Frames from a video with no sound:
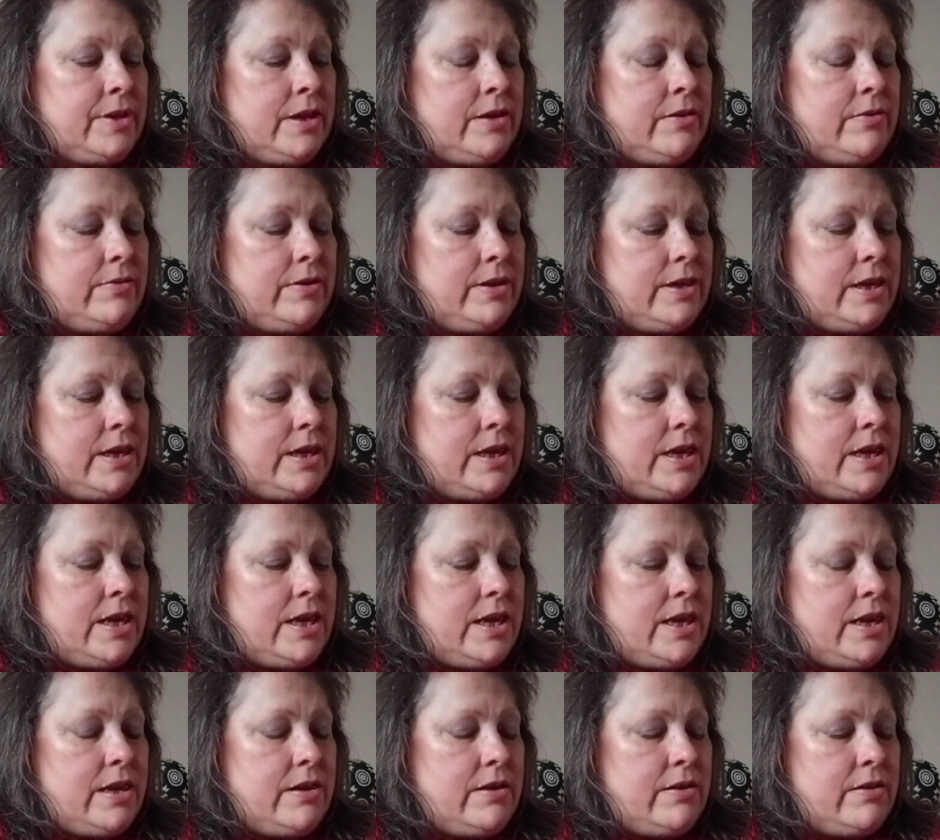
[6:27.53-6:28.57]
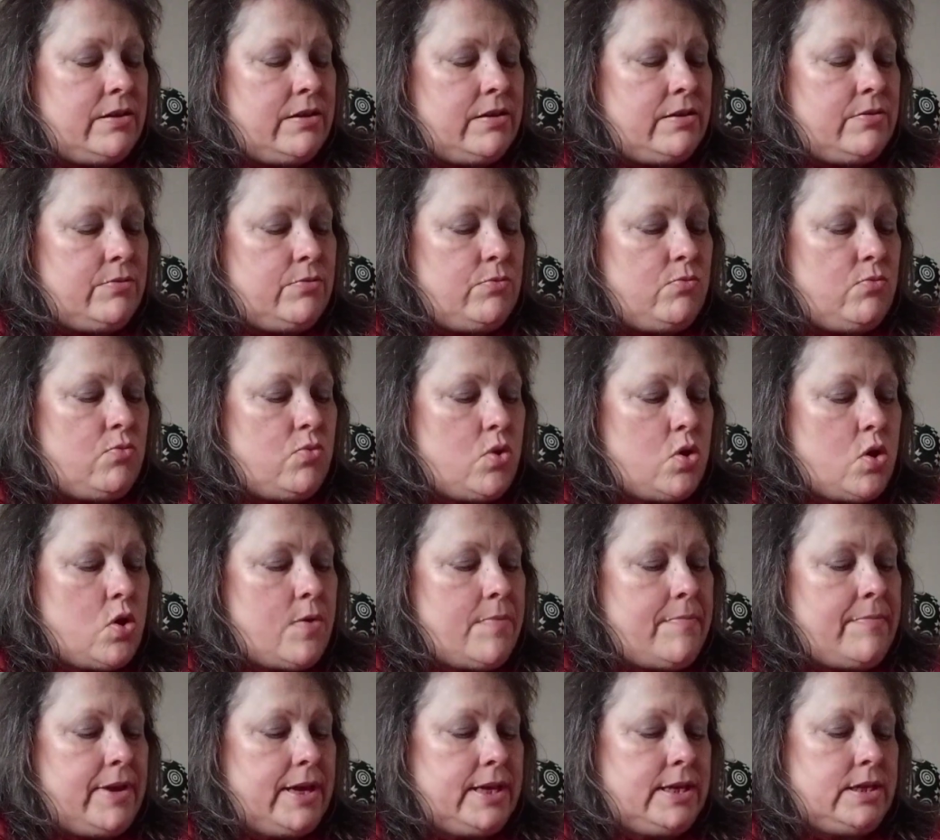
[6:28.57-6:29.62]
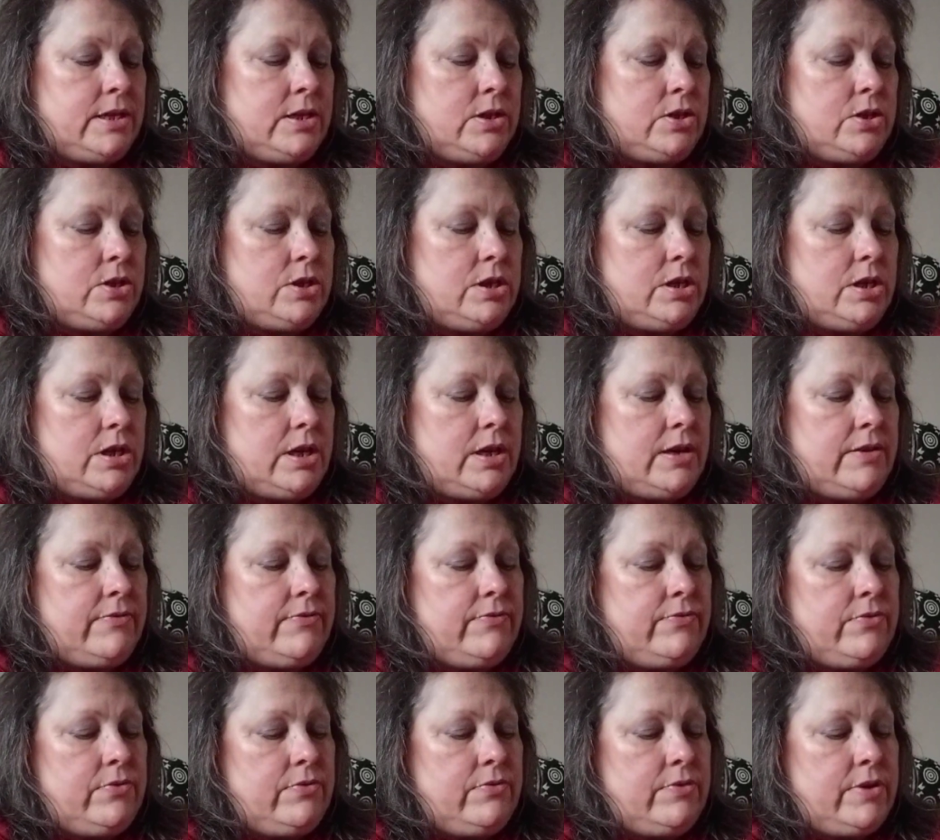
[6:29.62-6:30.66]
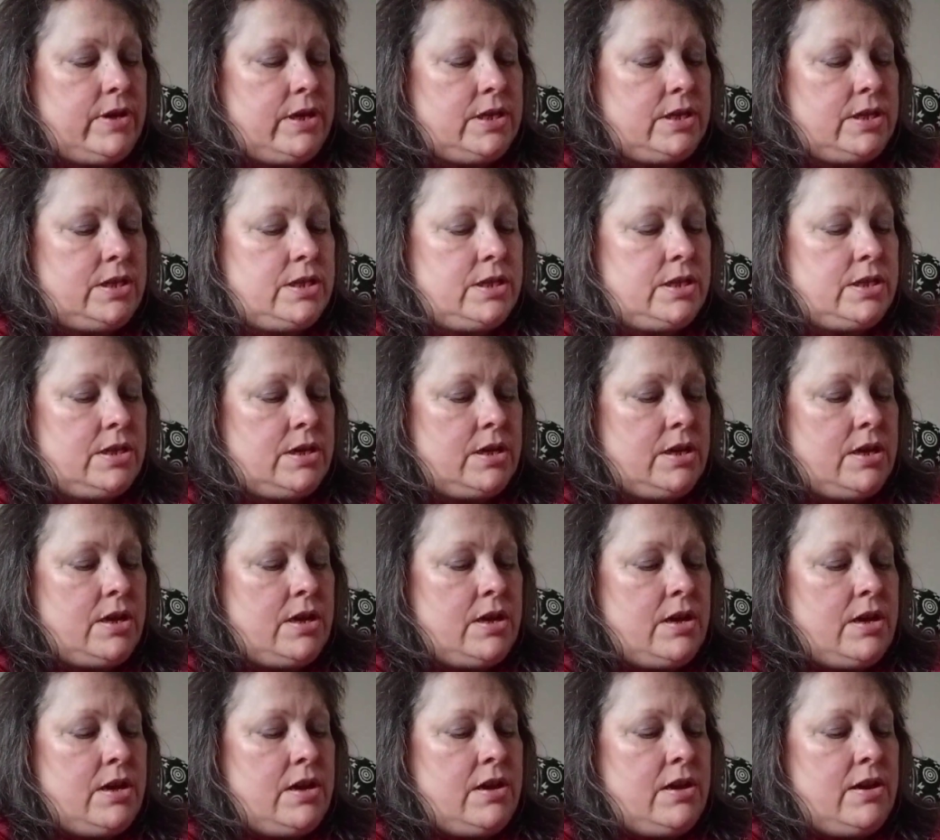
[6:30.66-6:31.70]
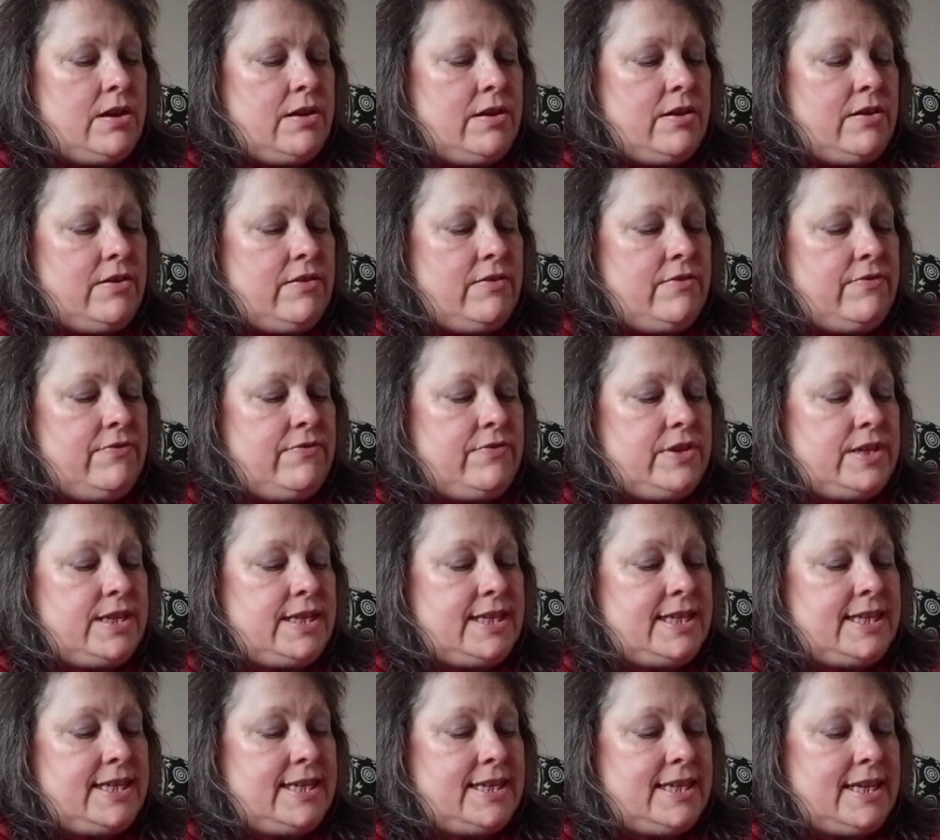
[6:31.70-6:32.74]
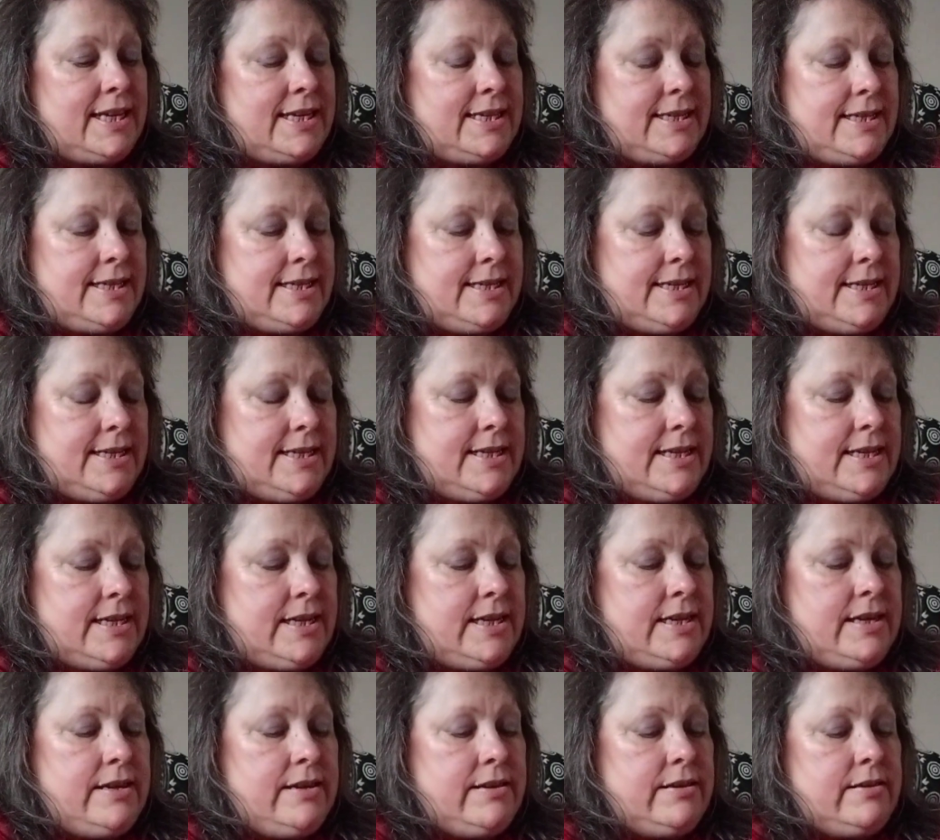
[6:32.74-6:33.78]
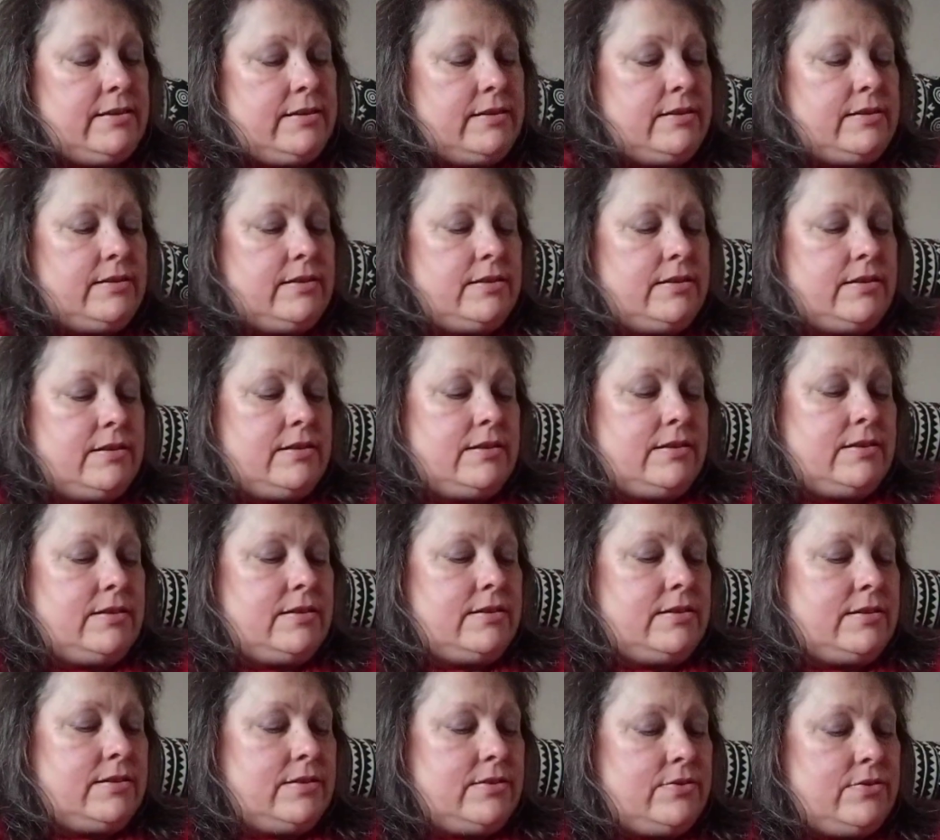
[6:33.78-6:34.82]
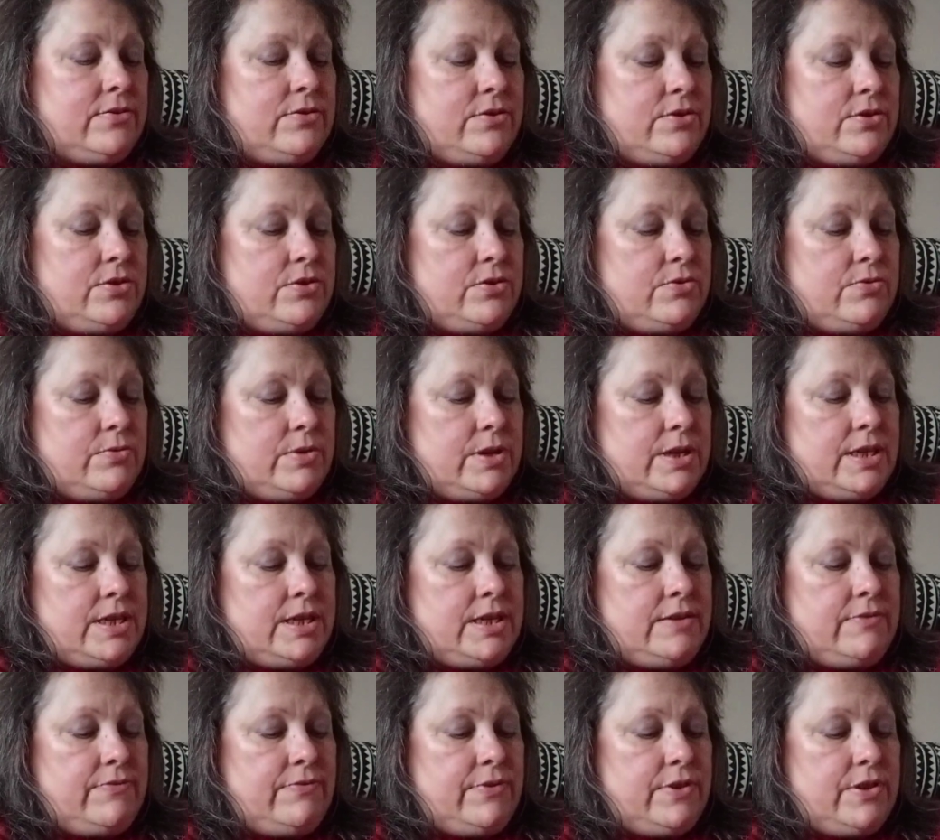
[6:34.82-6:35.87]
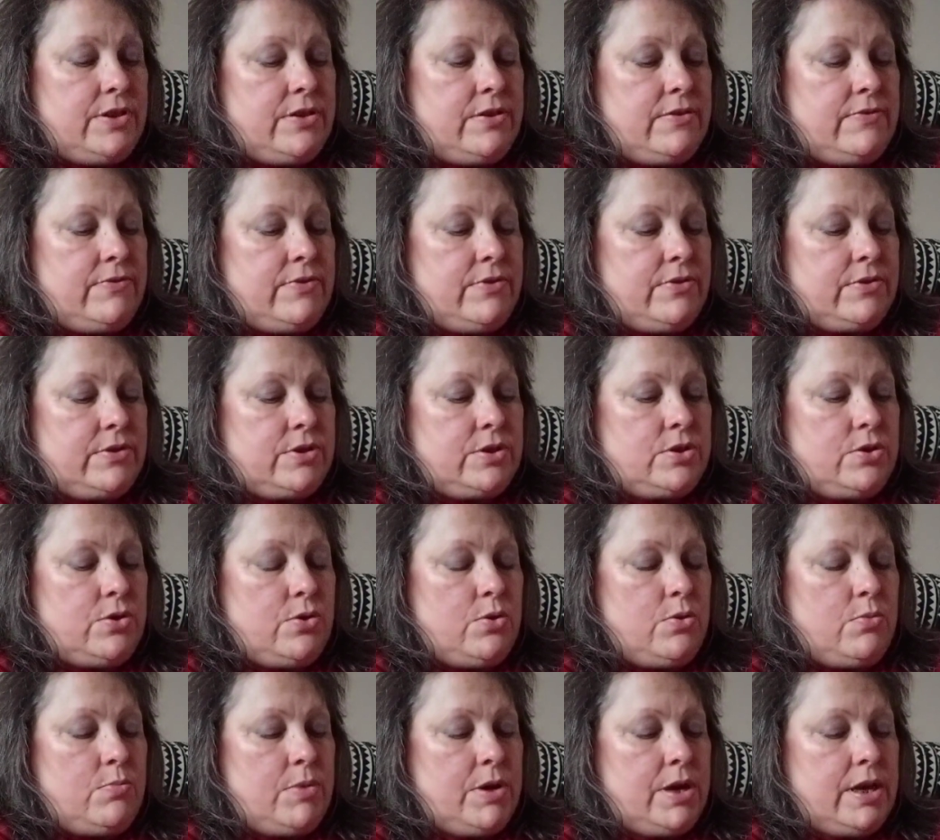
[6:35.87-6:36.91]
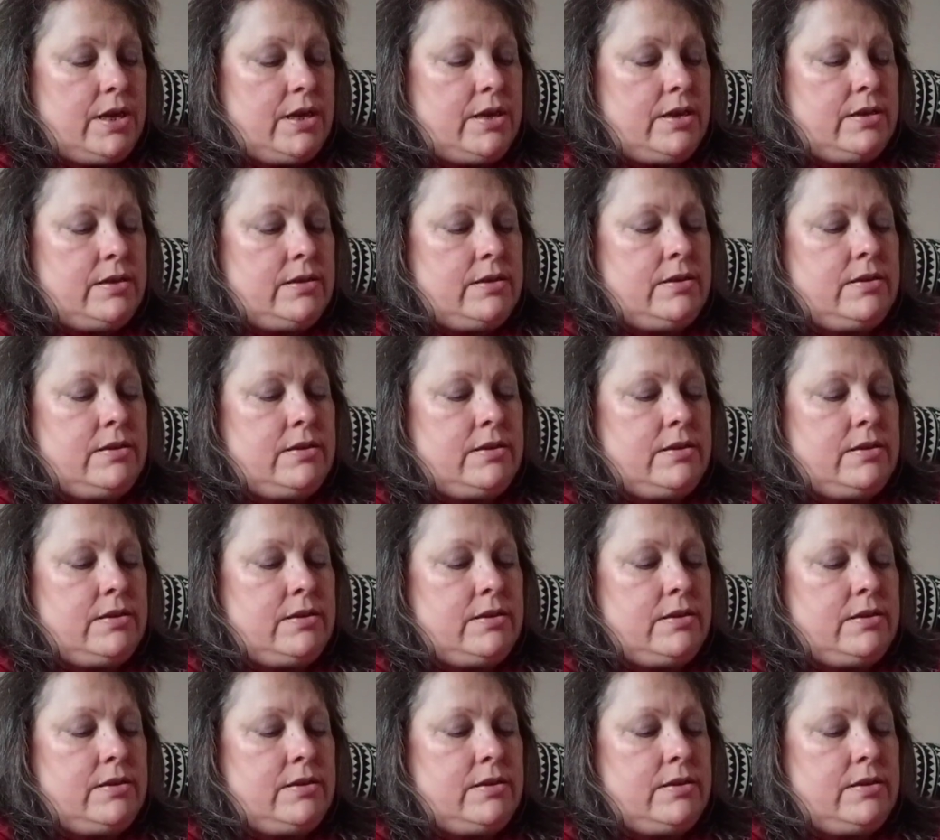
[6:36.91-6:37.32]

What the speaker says: Okay, what message do you have for us for Saturday, the 25th of October,